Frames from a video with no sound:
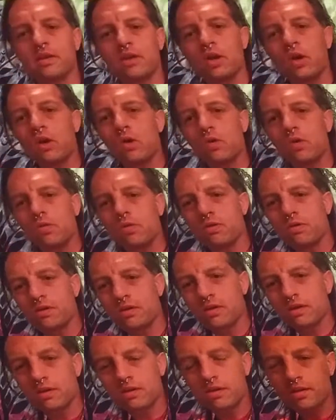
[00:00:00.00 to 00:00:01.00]
go.
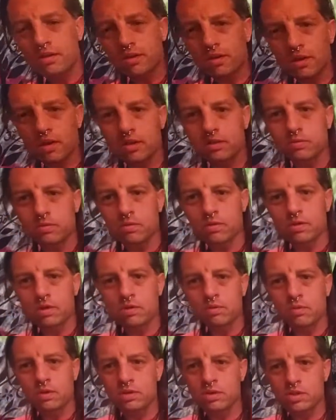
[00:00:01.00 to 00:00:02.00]
That's where
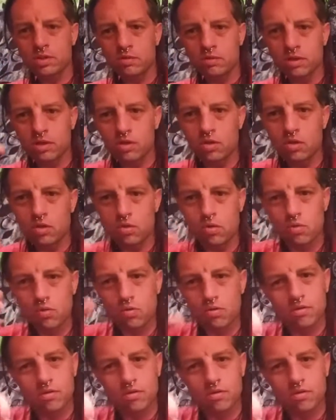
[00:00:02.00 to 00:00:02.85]
it wants you to do.